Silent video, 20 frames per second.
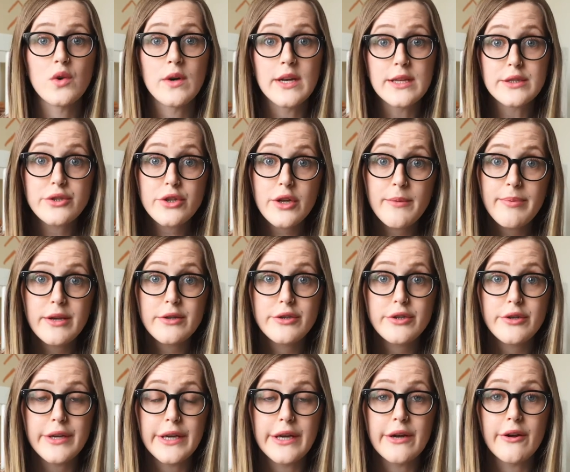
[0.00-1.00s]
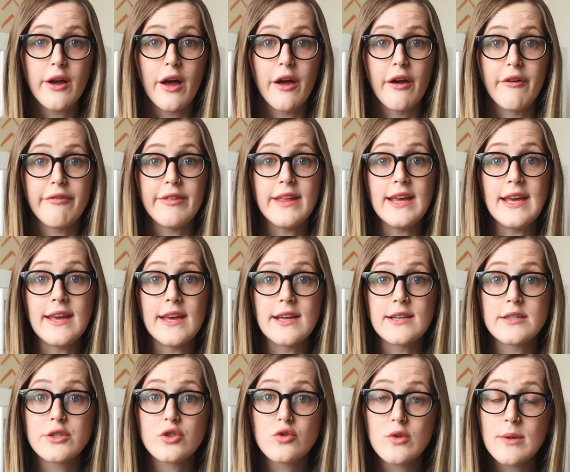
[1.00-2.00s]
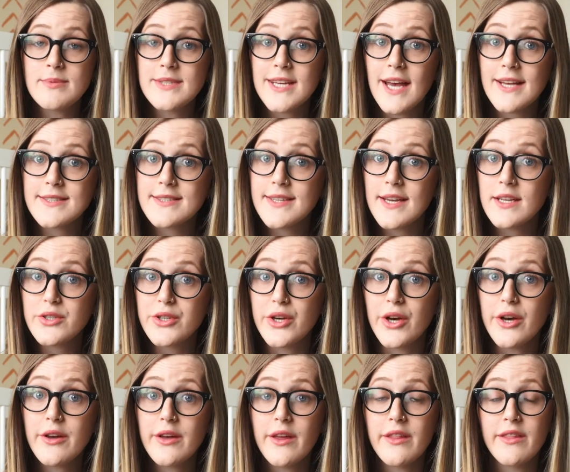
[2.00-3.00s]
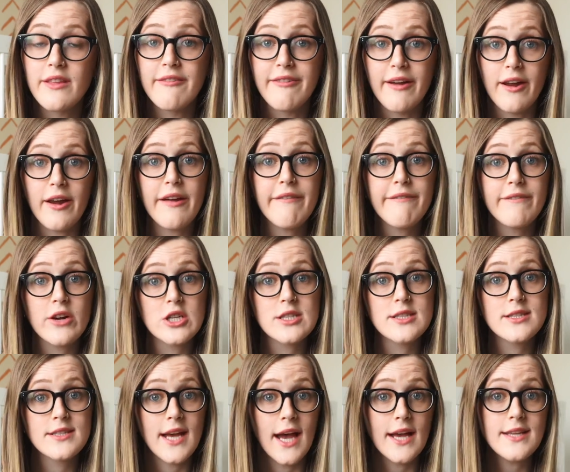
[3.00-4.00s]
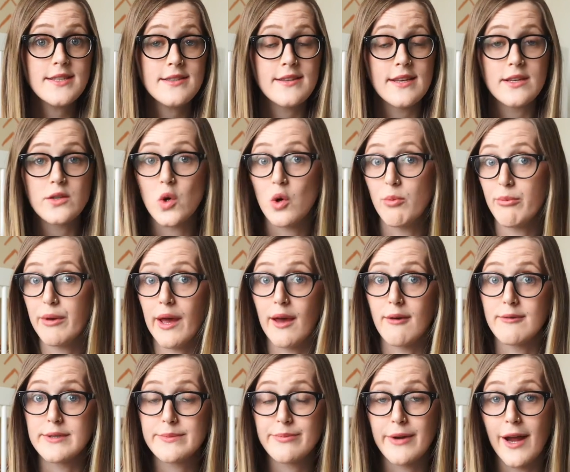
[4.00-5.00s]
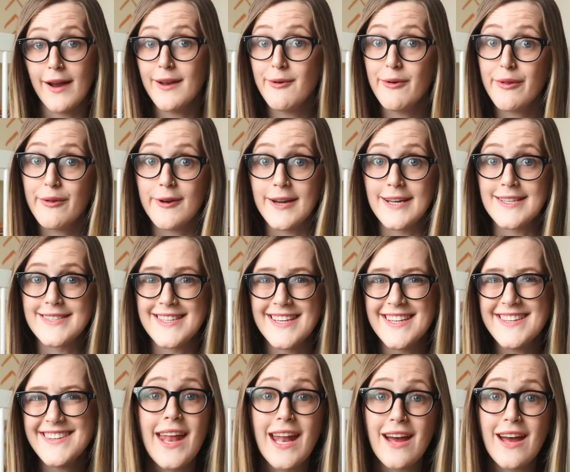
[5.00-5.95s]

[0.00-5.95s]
So I'll insert a picture here of the strip test I took, the very first test that told me I was pregnant with Greyson.